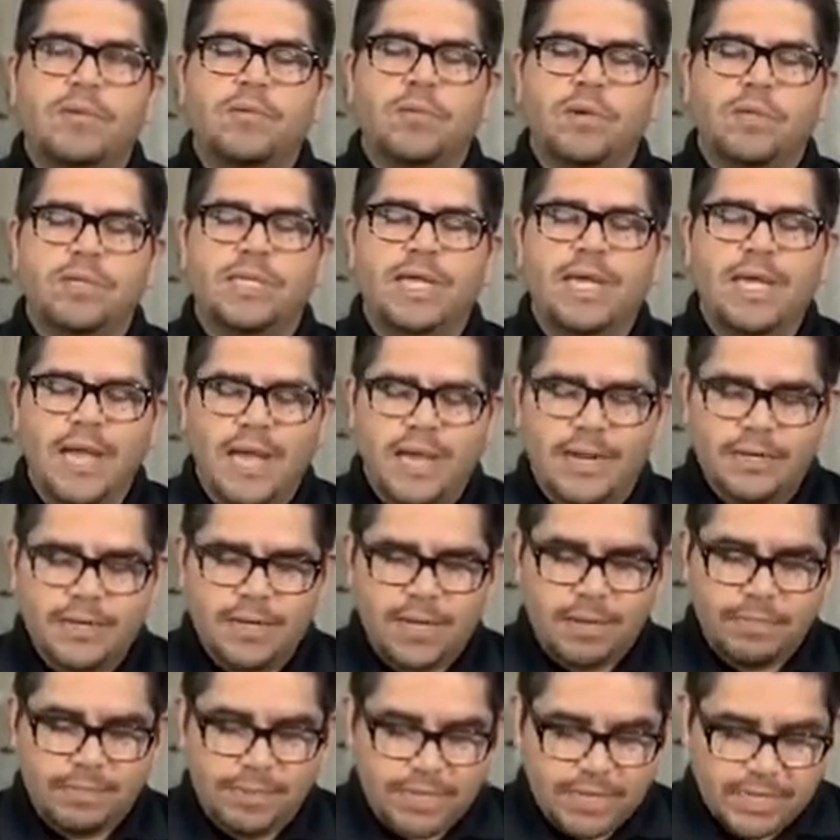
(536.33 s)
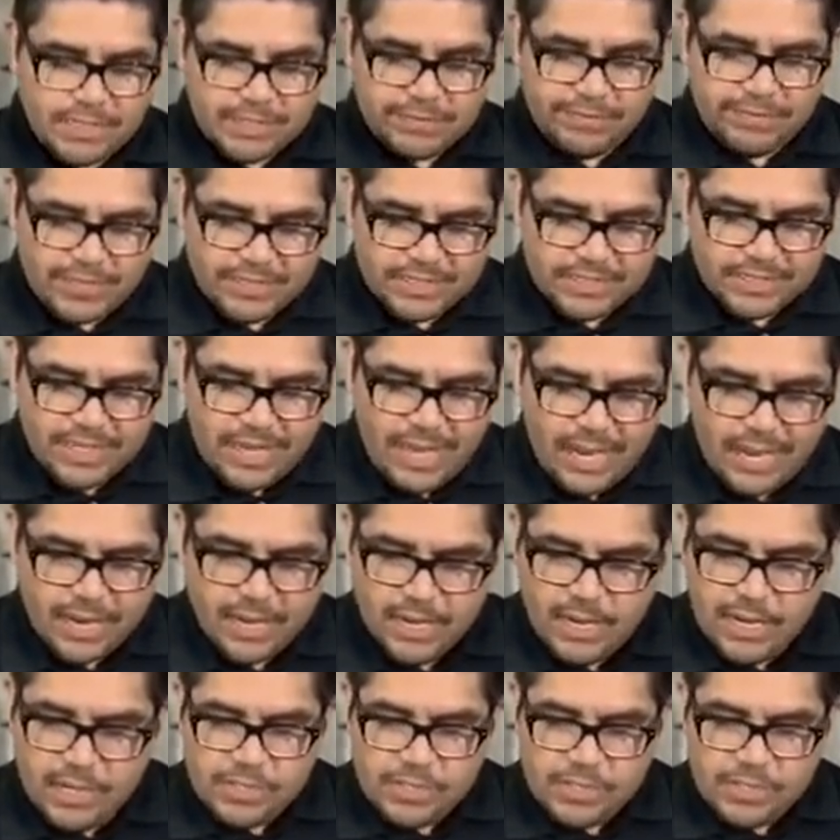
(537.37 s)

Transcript: what they had done because of this lie.